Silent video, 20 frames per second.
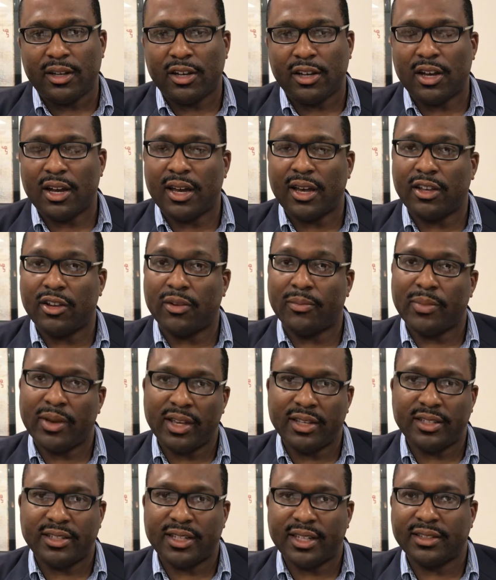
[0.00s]
your
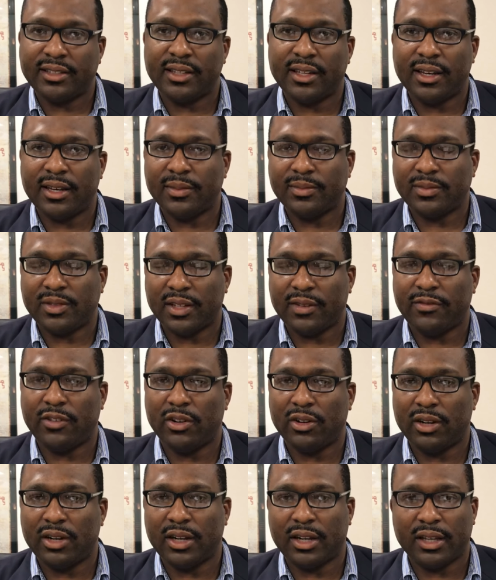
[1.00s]
paycheck stubs if you're
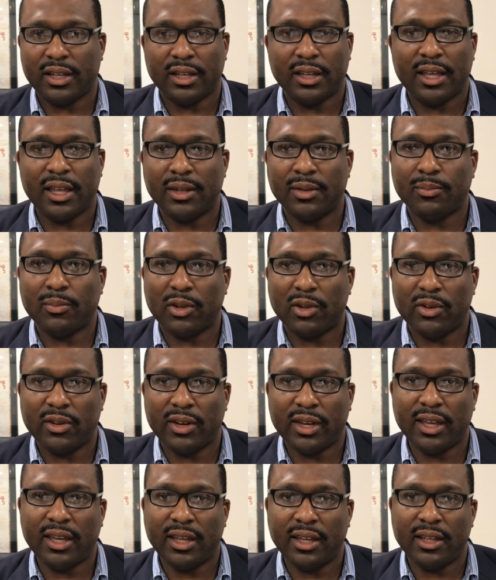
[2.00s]
an
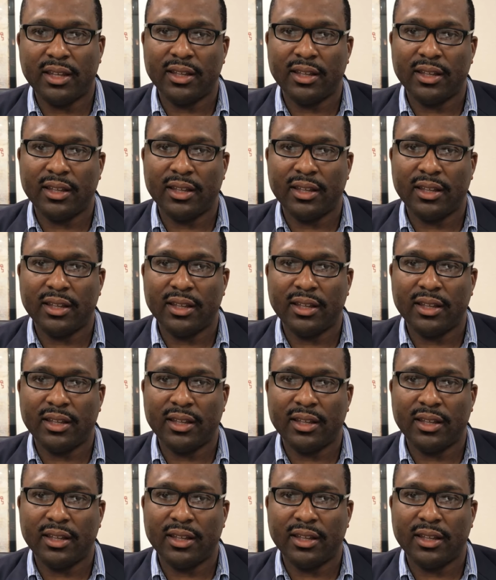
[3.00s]
employee.